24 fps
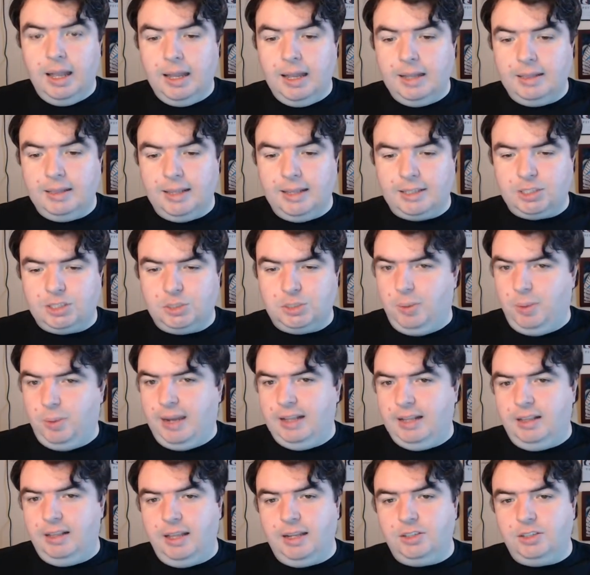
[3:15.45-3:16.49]
Unless
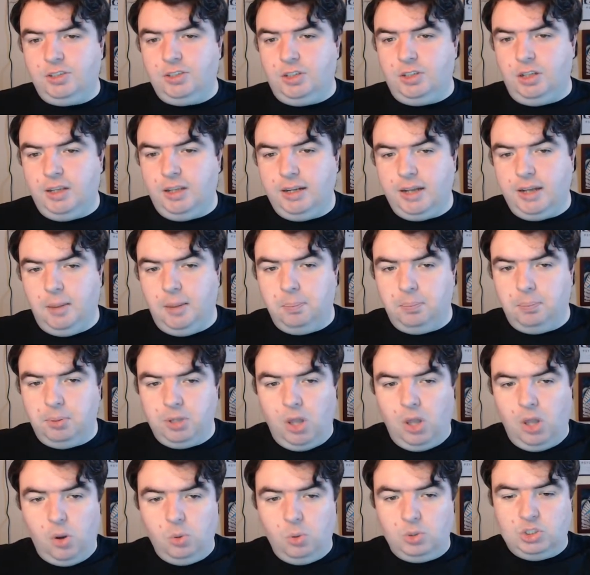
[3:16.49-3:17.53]
Battle Angel Alita
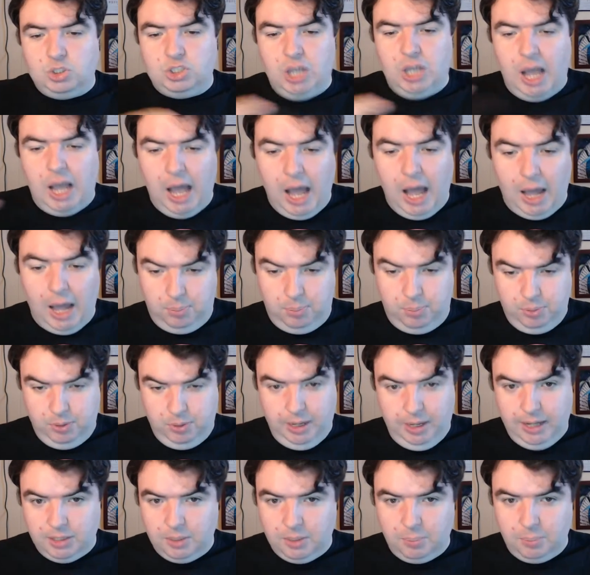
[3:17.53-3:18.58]
blows up
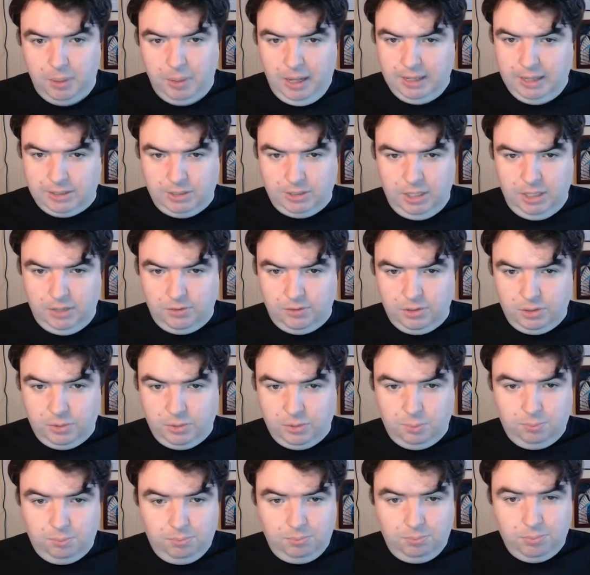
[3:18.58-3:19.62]
at the box office,
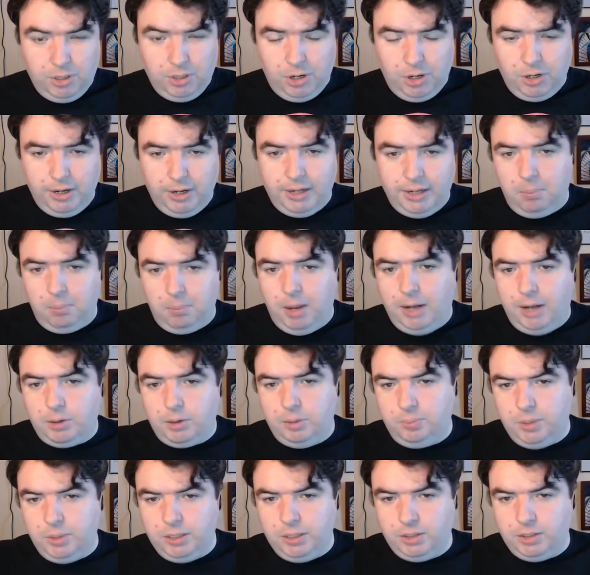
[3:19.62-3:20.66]
you're going to get a
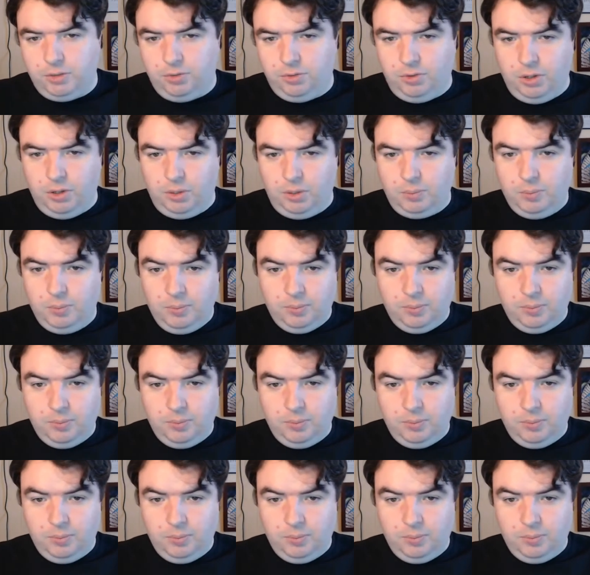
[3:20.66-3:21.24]
moderate budget film.